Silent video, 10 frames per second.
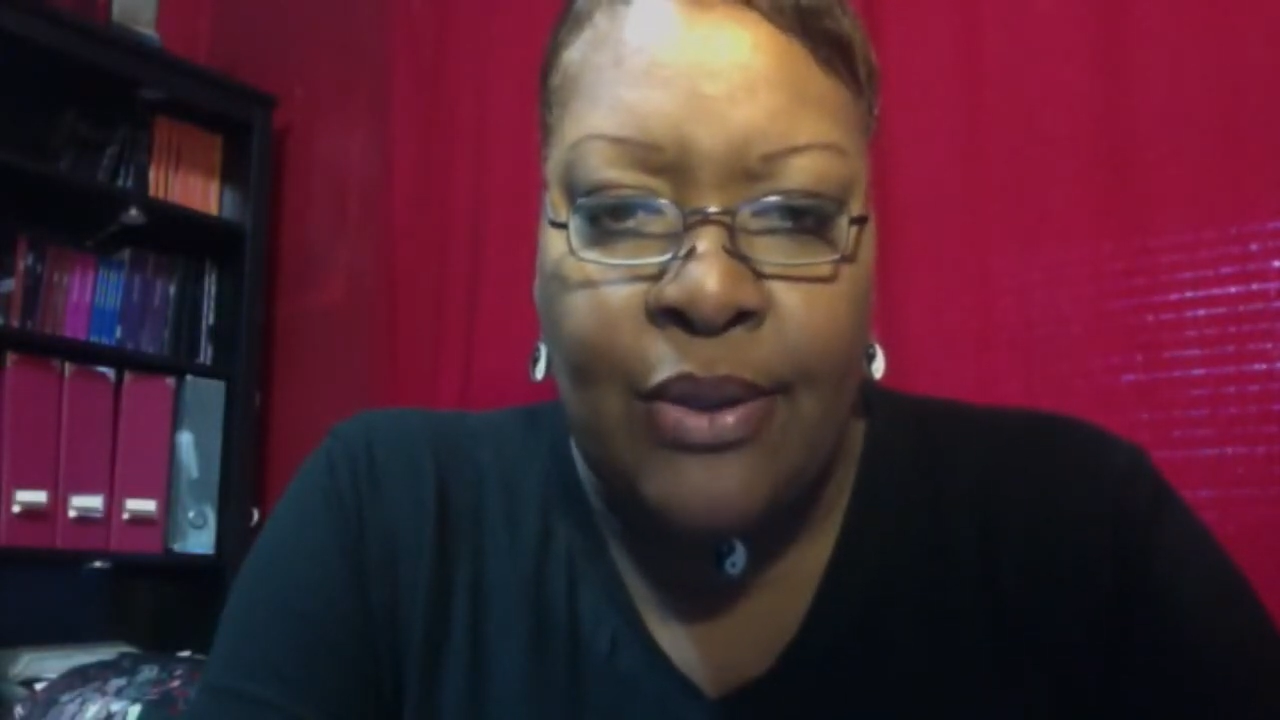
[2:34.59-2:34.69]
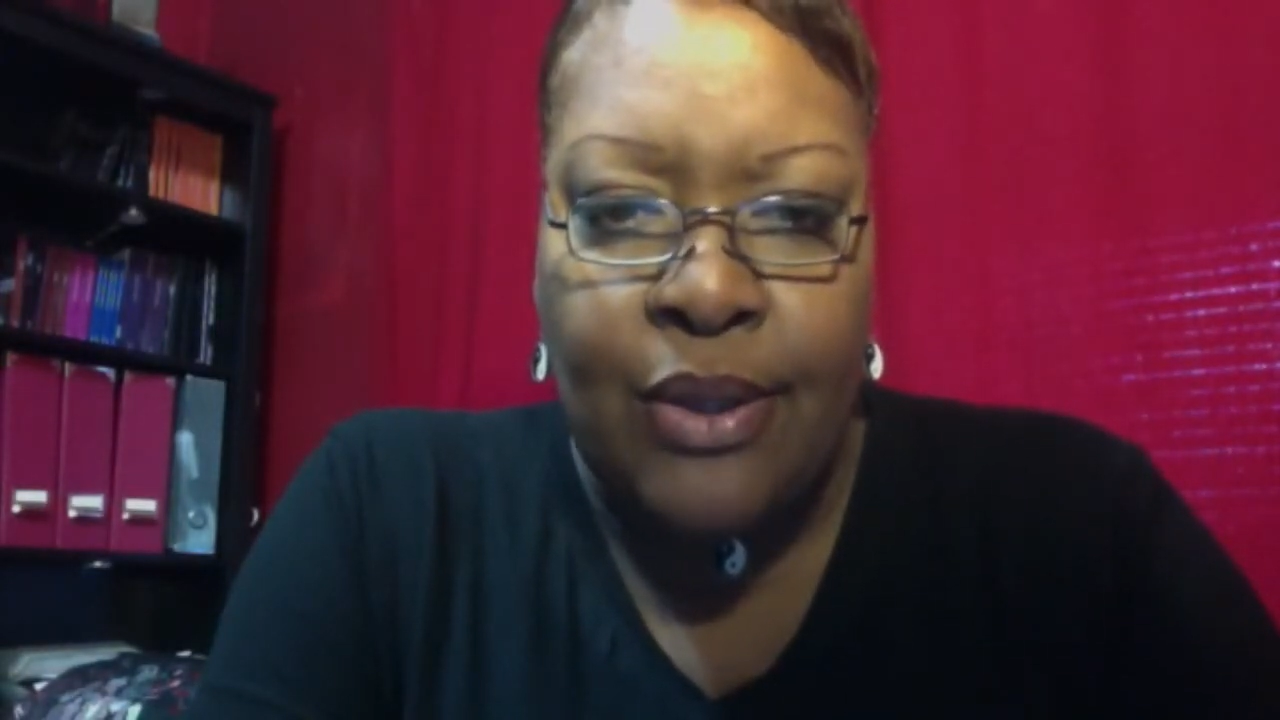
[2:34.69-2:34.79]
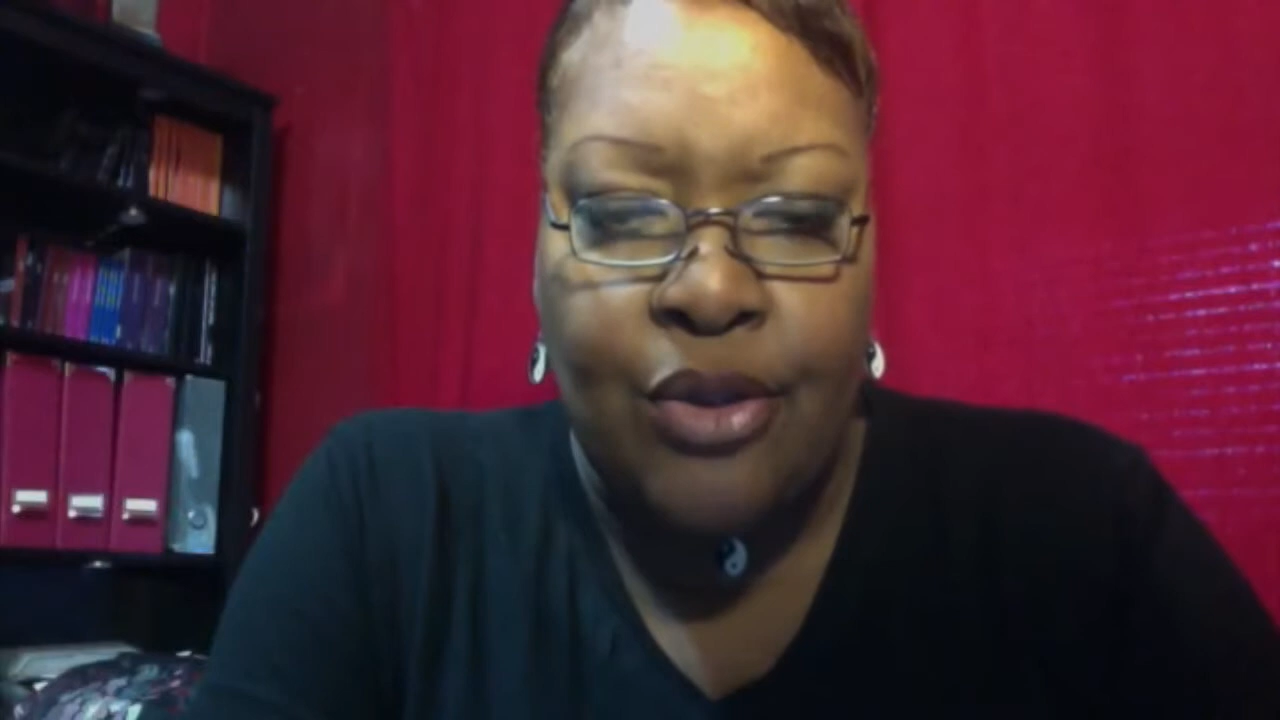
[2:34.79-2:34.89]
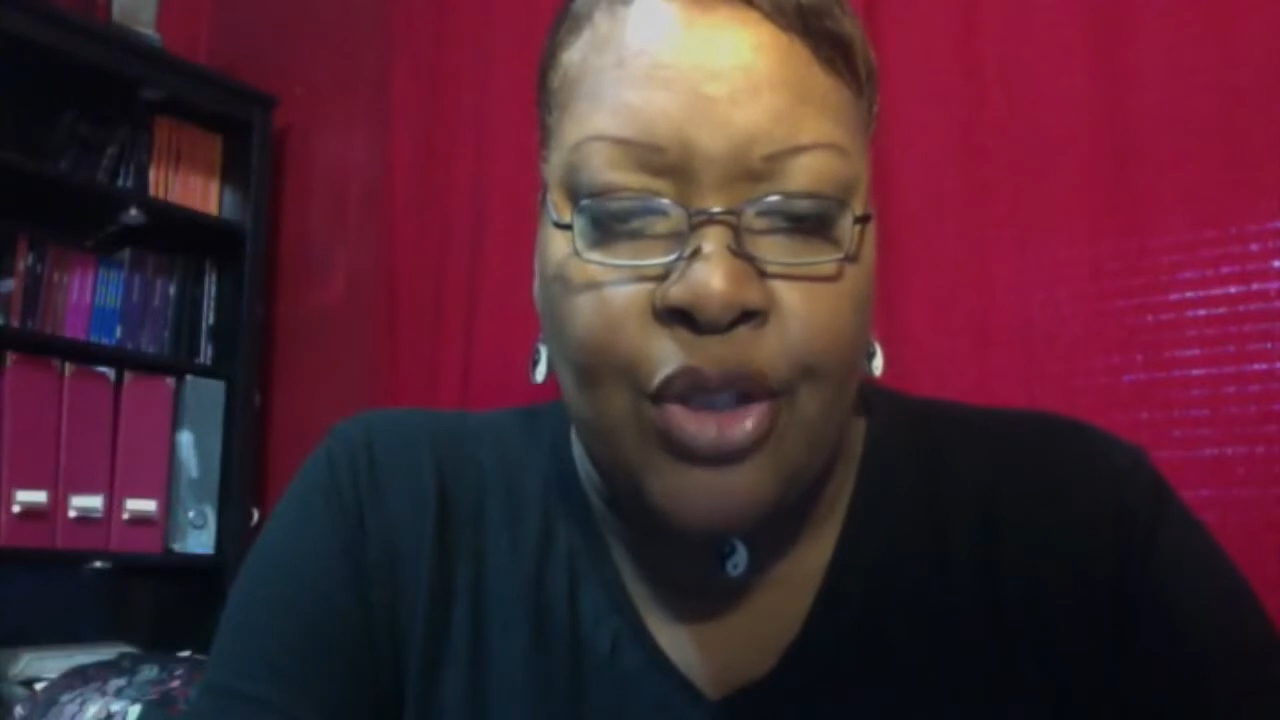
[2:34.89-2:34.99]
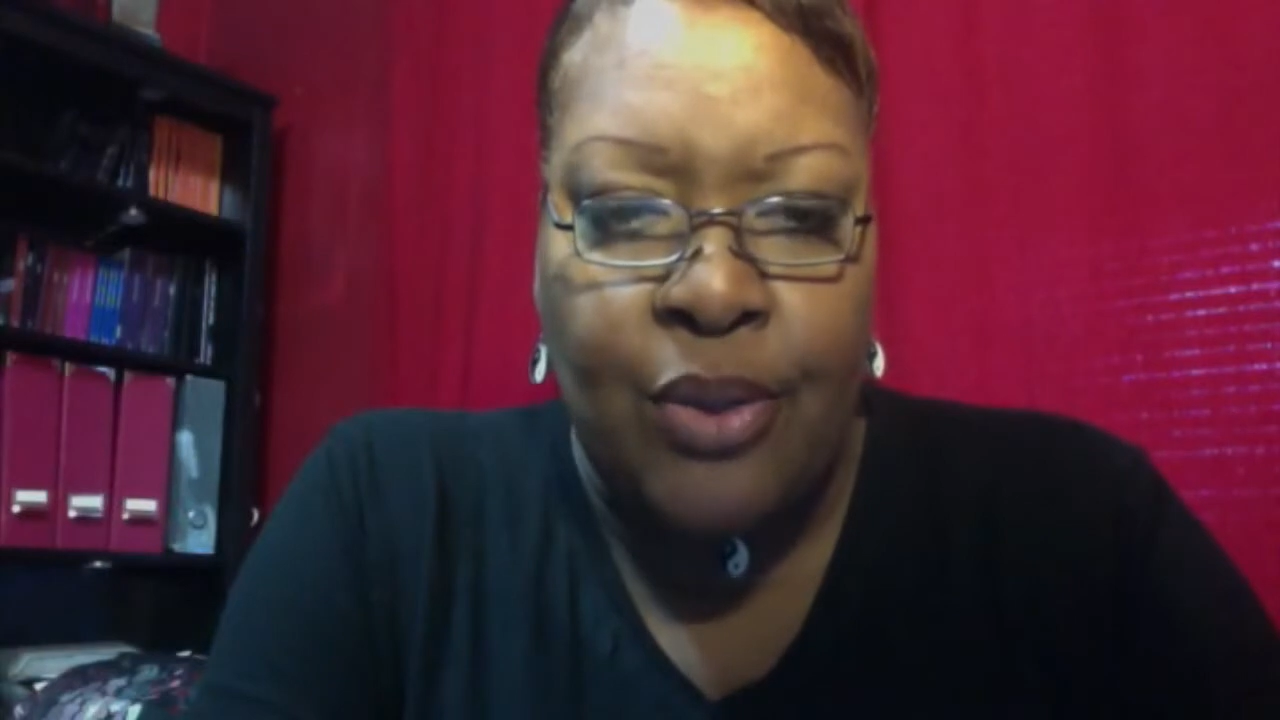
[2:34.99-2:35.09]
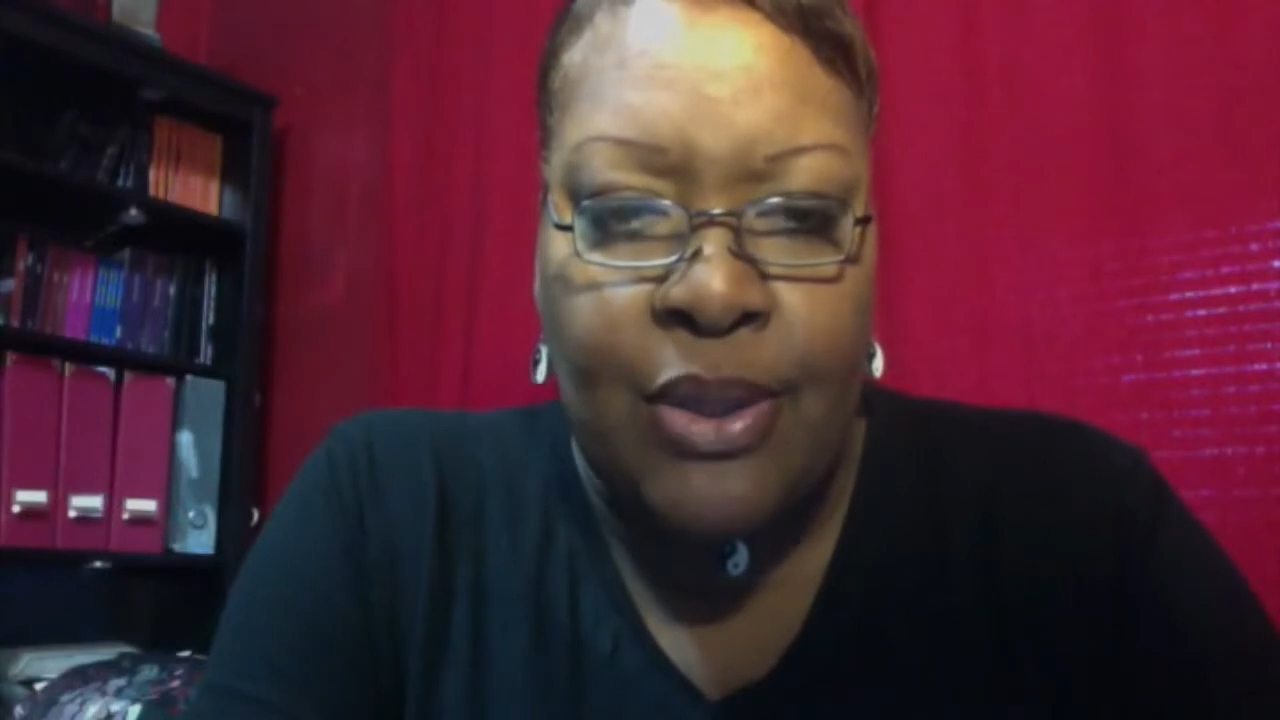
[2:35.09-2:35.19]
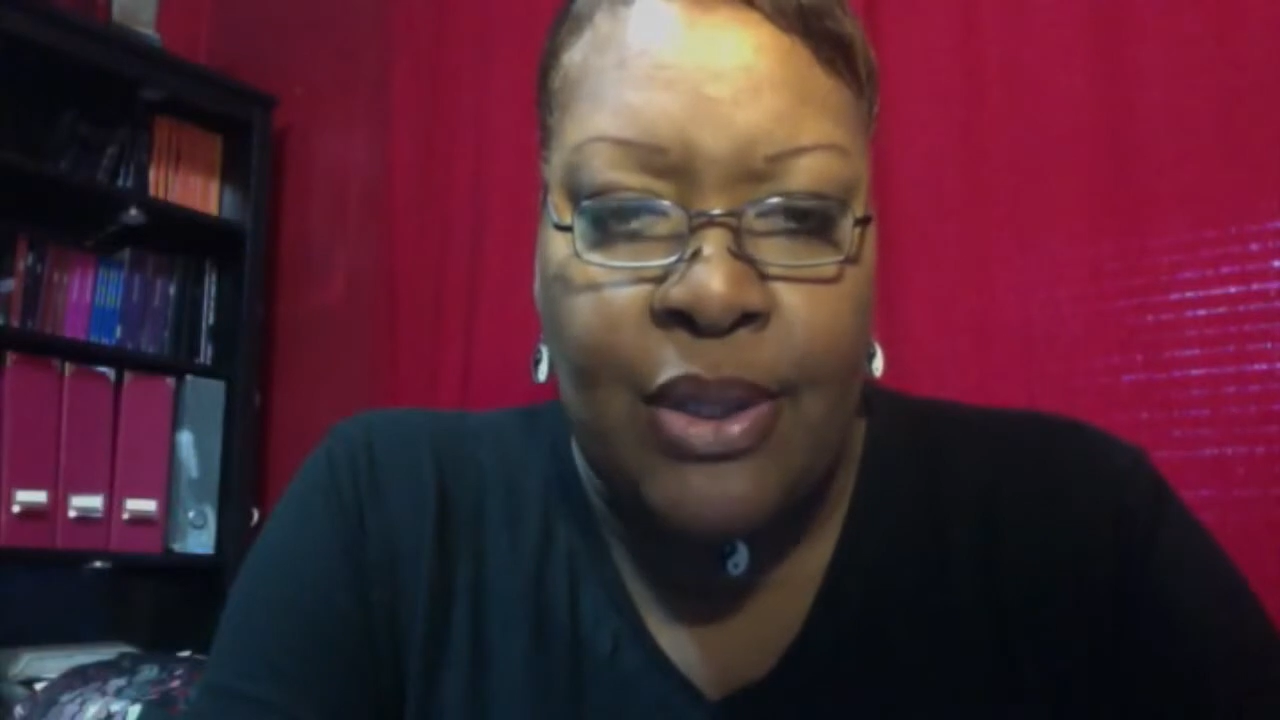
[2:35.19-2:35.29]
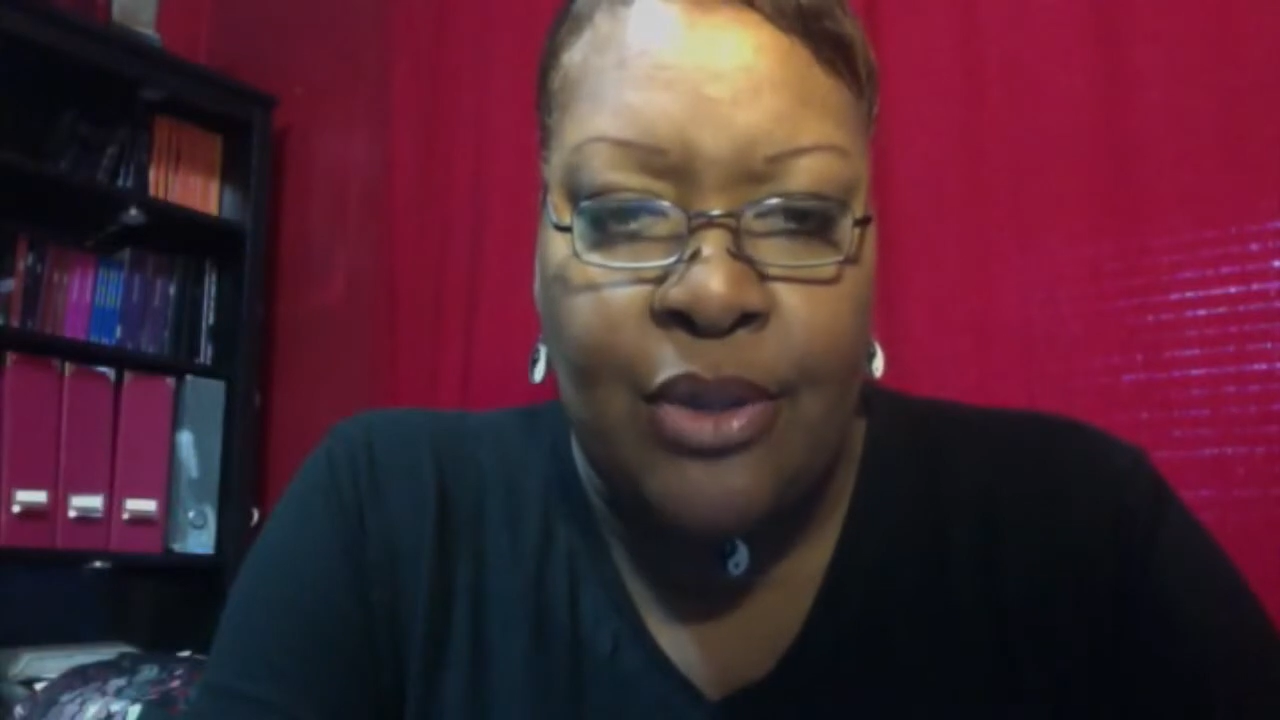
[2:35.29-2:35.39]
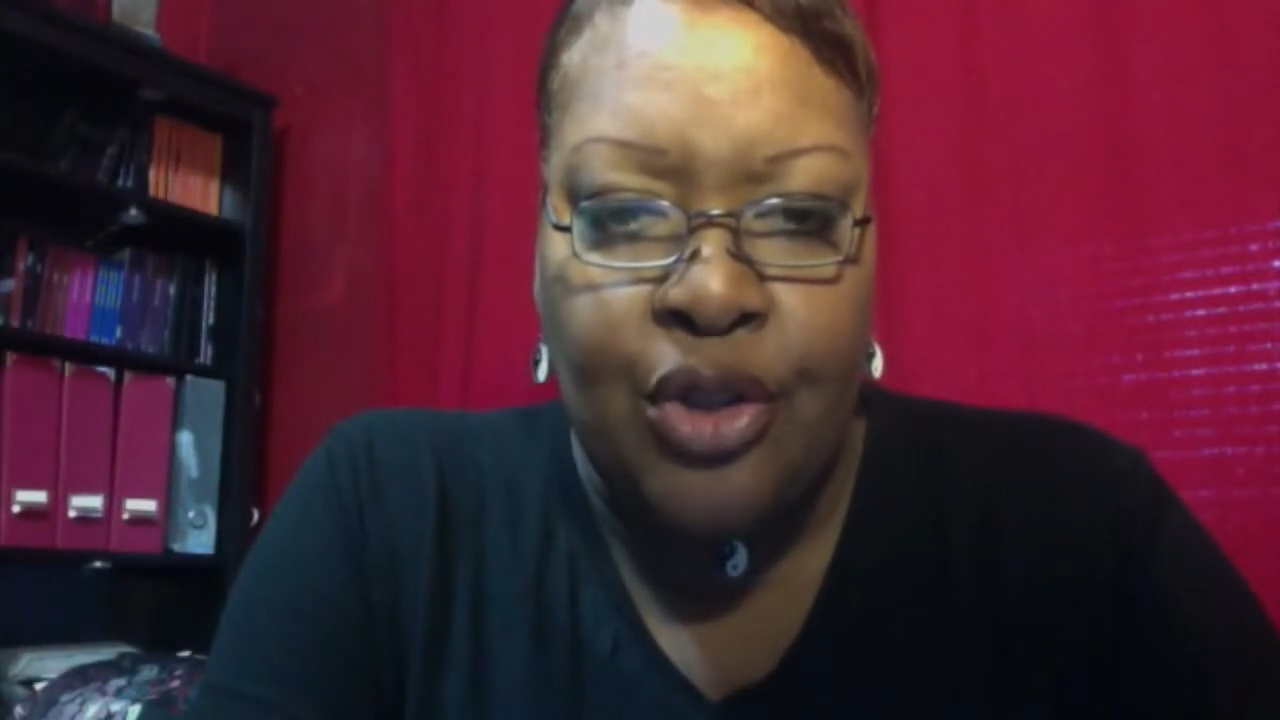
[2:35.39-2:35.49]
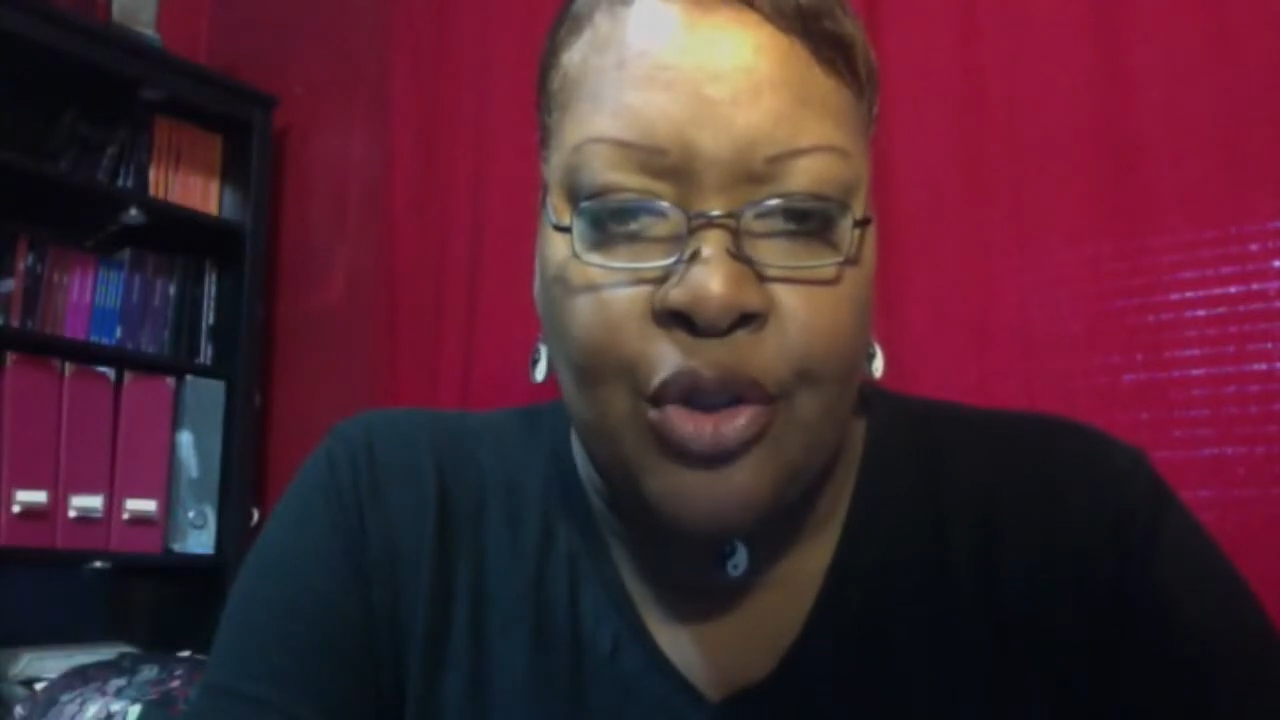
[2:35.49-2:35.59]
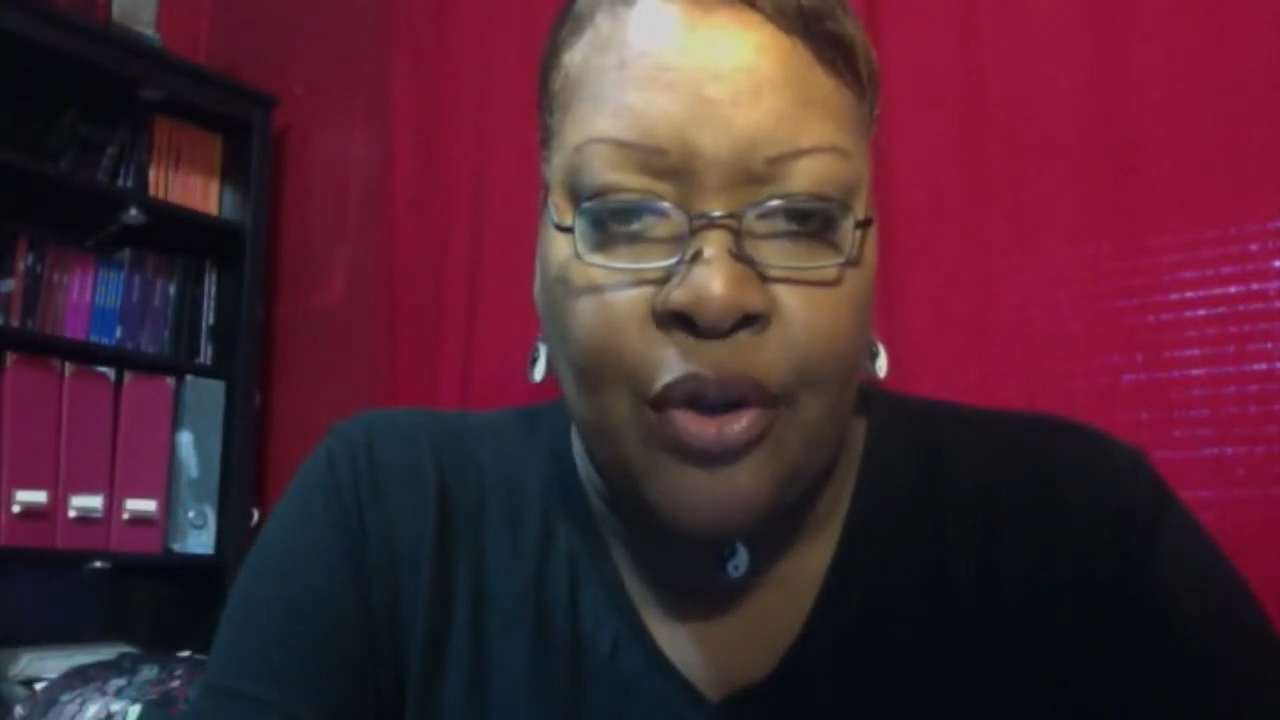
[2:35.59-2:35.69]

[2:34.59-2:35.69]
so she was unsure